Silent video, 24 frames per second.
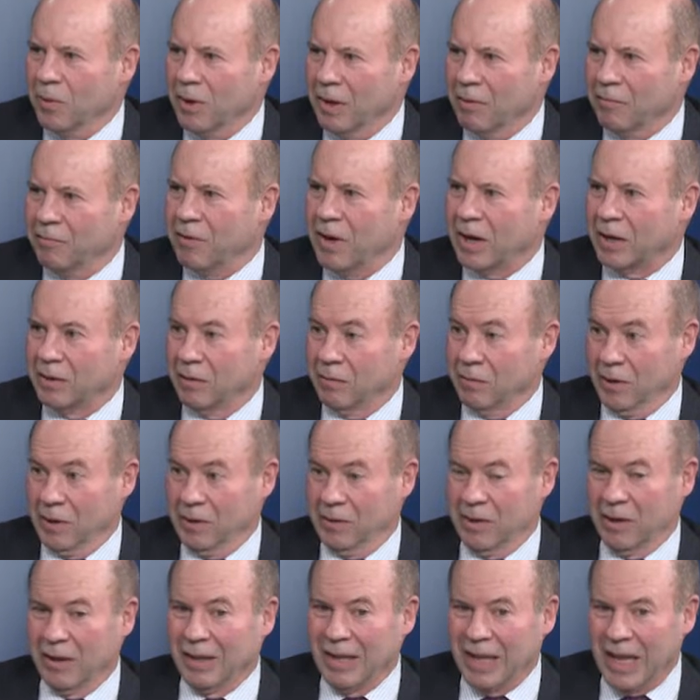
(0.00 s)
effectively
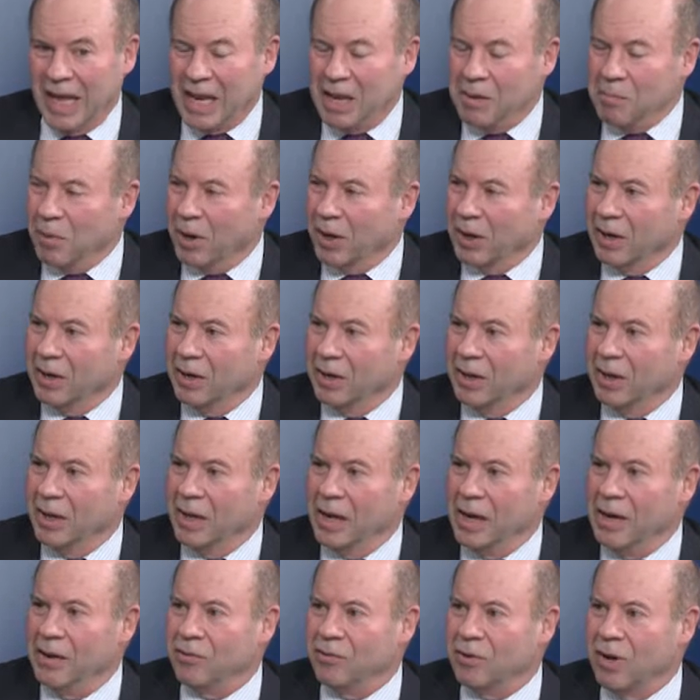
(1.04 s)
to lend money to
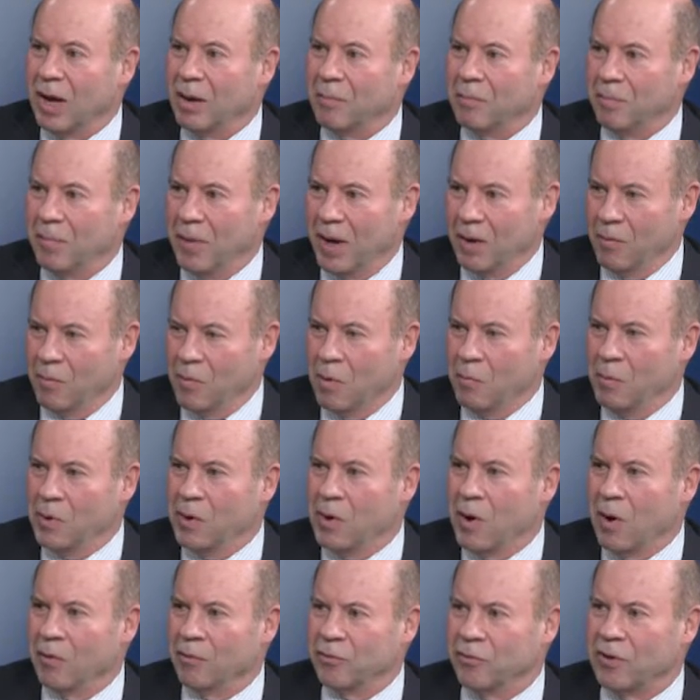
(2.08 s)
the ESOP by what we
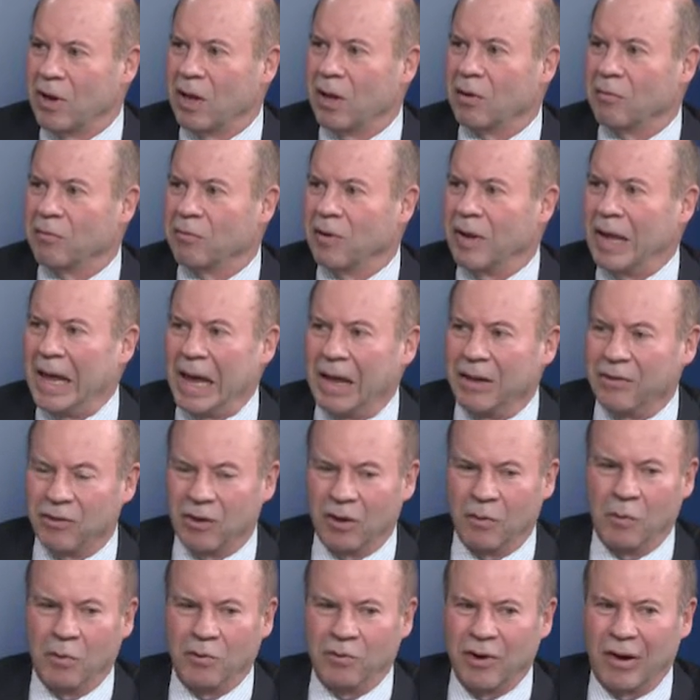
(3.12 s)
call seller
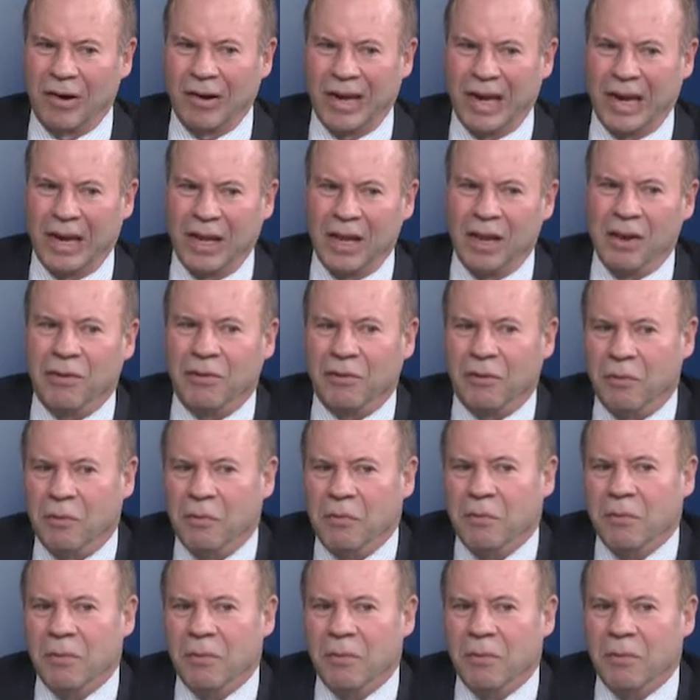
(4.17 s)
financing, which I'll get into.